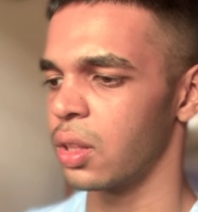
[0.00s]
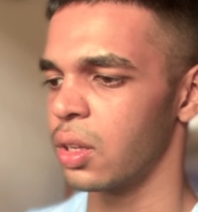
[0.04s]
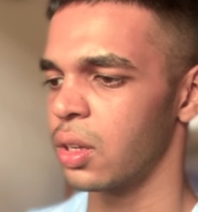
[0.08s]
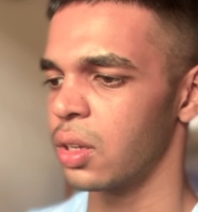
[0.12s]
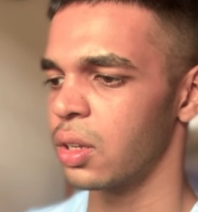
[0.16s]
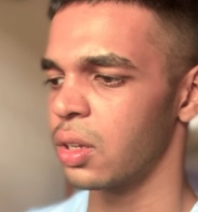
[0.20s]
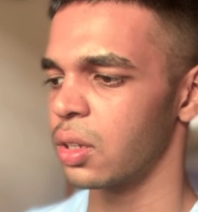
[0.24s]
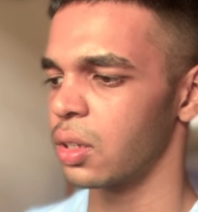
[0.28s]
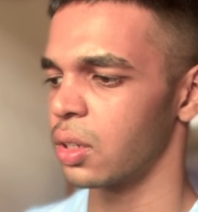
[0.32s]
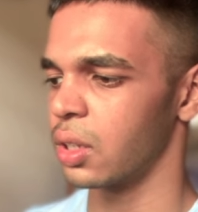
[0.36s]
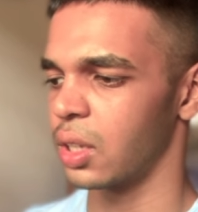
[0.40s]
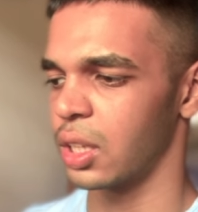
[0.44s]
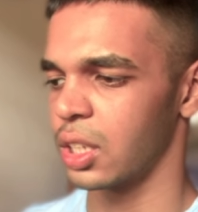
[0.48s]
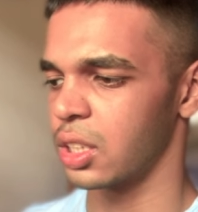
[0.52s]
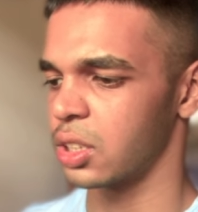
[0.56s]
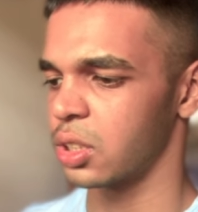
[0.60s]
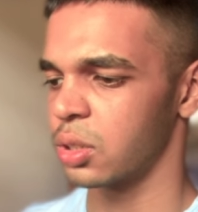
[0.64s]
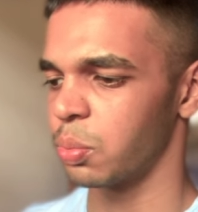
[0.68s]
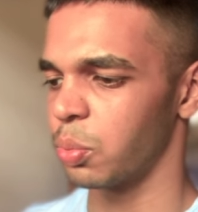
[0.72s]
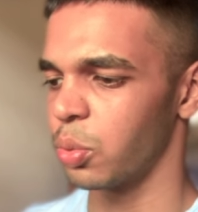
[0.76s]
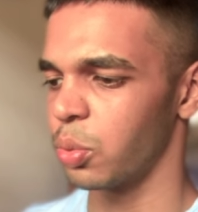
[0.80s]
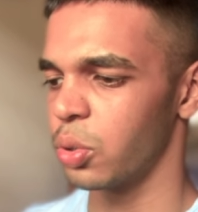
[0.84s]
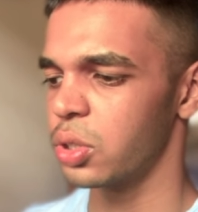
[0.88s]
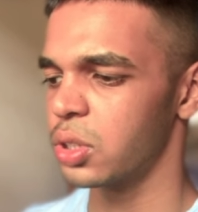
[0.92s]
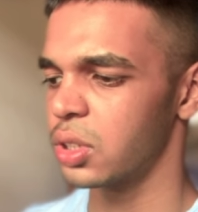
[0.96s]
this
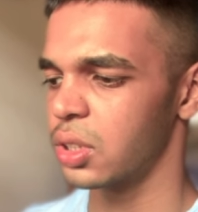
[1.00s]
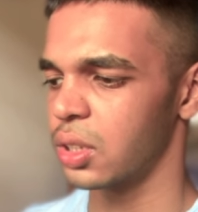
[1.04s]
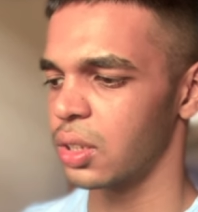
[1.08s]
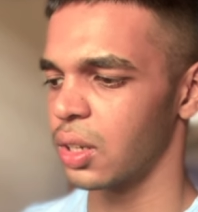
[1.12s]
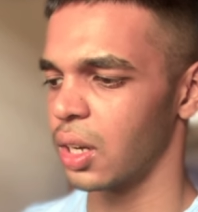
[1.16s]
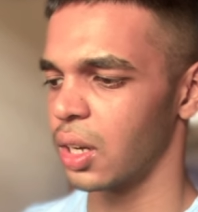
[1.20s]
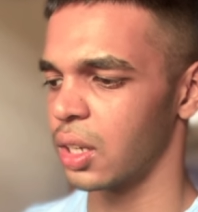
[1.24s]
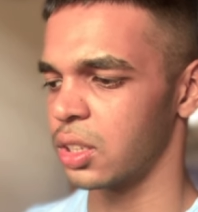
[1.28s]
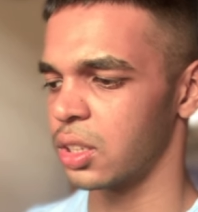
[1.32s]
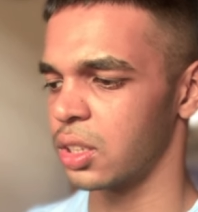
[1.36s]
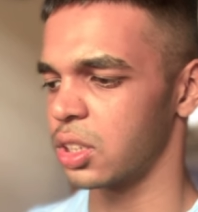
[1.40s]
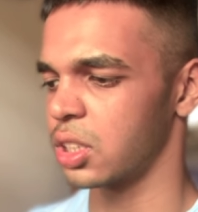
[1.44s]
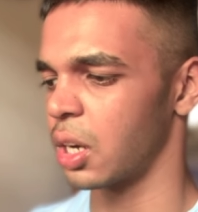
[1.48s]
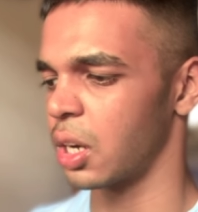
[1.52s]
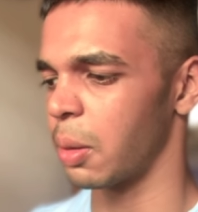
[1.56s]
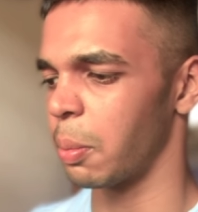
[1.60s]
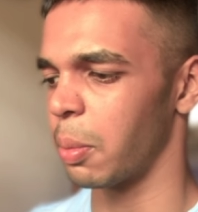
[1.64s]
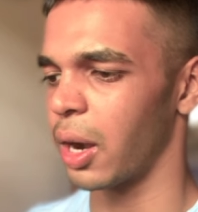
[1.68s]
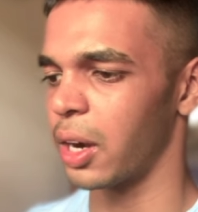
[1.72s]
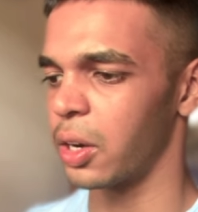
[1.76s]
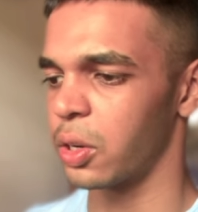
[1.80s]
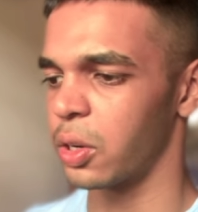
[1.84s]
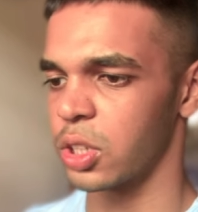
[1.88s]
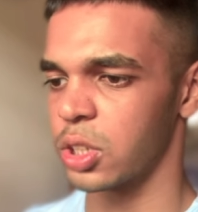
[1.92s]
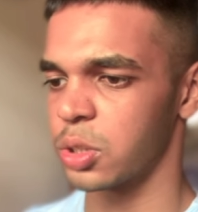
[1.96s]
post and just reply
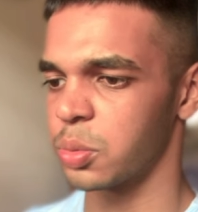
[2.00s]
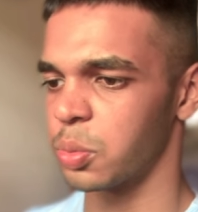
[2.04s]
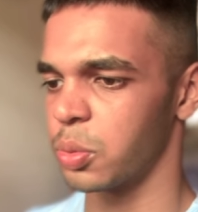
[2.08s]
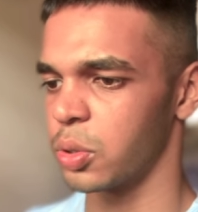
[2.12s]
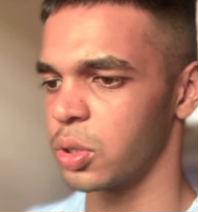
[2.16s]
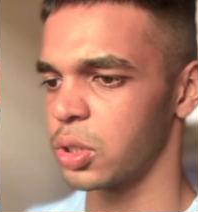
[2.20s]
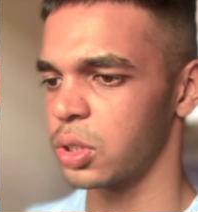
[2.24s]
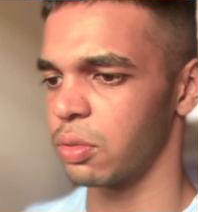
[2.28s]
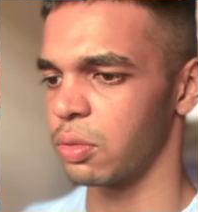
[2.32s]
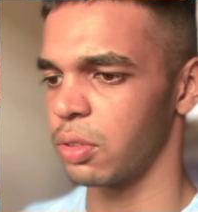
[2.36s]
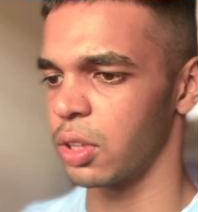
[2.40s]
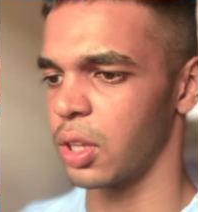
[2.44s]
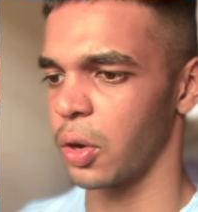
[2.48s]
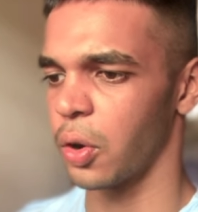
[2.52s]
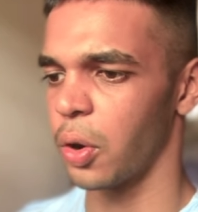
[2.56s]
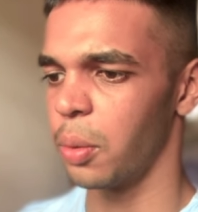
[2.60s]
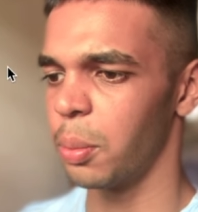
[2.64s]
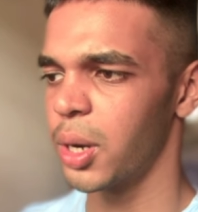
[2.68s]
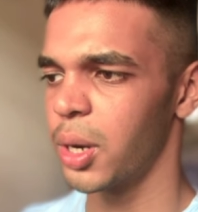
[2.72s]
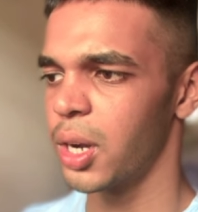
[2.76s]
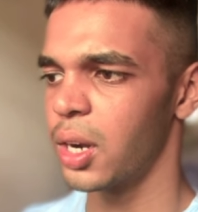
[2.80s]
to this post with a comment,